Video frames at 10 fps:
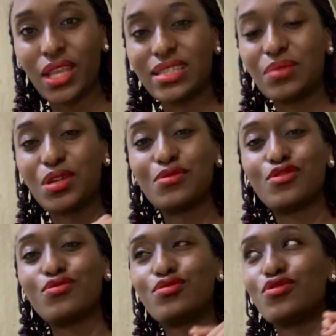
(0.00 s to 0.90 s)
Sometimes you
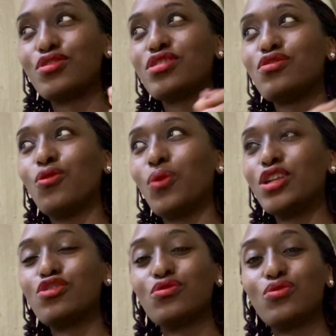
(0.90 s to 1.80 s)
do not know what
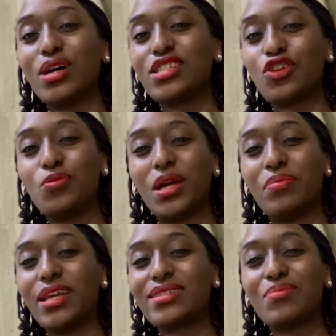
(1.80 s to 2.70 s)
to do as a human
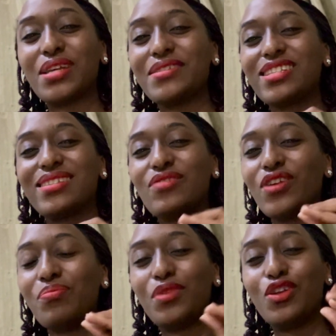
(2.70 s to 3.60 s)
being. Sometimes it's
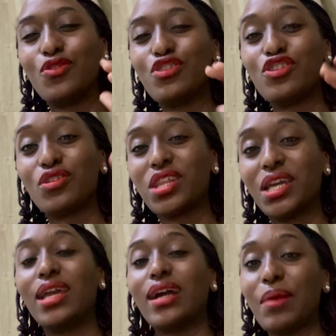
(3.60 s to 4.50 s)
even beyond your
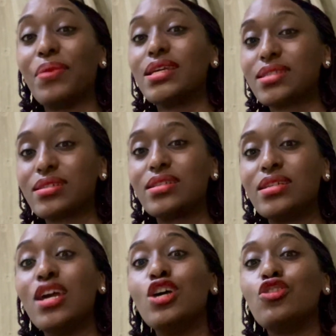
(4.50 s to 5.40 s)
thinking capacity,
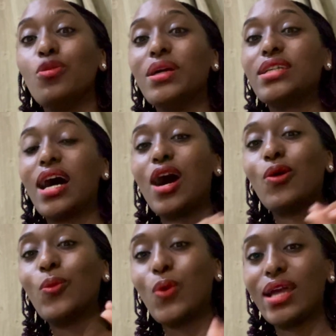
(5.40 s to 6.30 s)
no matter
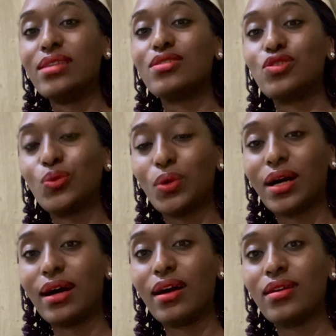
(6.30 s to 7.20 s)
how wise you
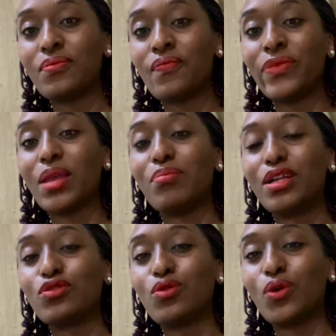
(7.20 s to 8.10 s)
are.
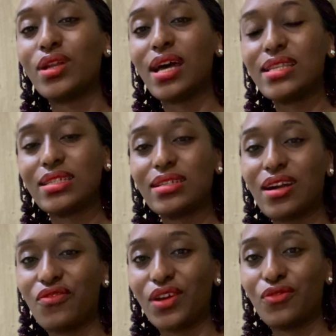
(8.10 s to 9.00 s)
But God has it
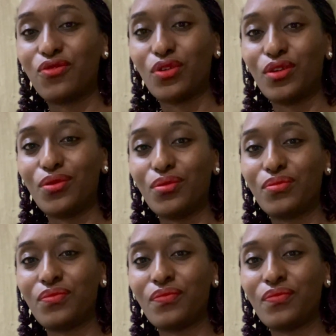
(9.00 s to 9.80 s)
covered for you.